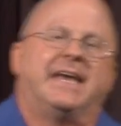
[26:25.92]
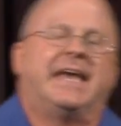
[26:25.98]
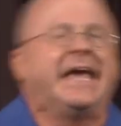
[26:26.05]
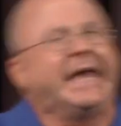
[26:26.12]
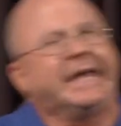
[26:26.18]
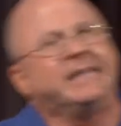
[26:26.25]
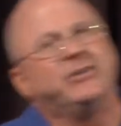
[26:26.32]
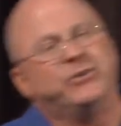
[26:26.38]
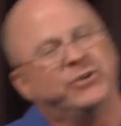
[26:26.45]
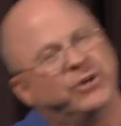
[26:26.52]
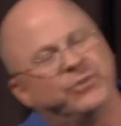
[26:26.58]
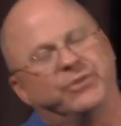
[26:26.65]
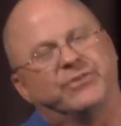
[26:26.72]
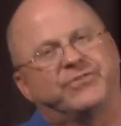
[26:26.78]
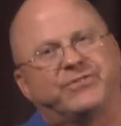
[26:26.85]
And you
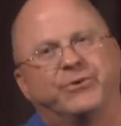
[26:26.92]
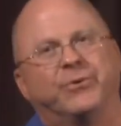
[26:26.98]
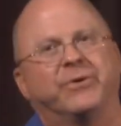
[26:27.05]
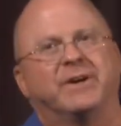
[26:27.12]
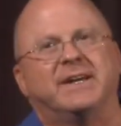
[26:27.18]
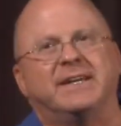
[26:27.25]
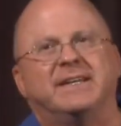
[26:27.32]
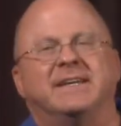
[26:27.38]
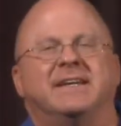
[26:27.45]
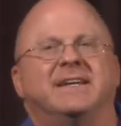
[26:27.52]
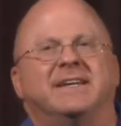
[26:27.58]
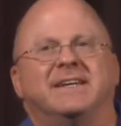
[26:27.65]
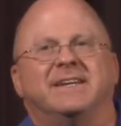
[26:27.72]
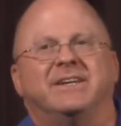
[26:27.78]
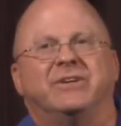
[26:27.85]
know the story.
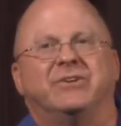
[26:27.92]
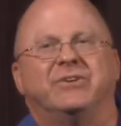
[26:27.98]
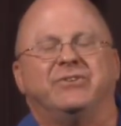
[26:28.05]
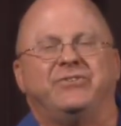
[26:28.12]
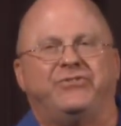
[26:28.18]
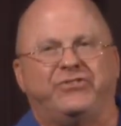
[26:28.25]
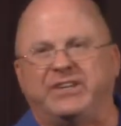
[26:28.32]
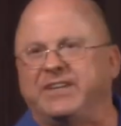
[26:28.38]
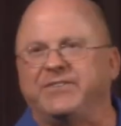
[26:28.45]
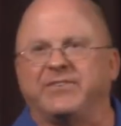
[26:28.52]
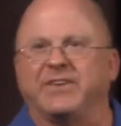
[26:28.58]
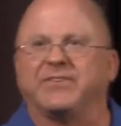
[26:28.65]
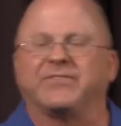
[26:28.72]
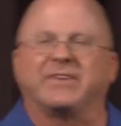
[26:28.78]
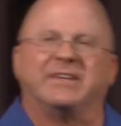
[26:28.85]

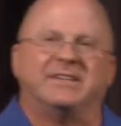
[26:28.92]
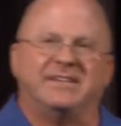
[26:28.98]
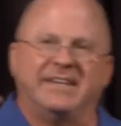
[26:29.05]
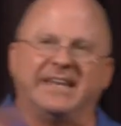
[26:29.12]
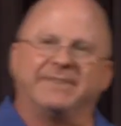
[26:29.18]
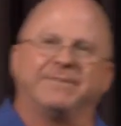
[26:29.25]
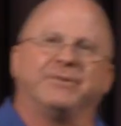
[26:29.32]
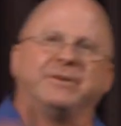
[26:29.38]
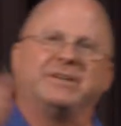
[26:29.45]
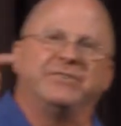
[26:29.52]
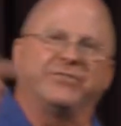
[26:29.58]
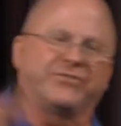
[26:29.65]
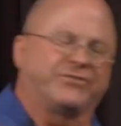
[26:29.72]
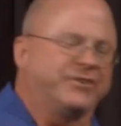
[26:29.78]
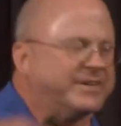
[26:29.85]
Jesus never
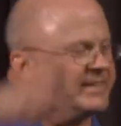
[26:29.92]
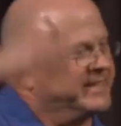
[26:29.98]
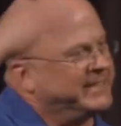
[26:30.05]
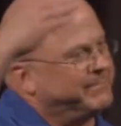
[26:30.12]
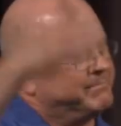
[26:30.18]
instructed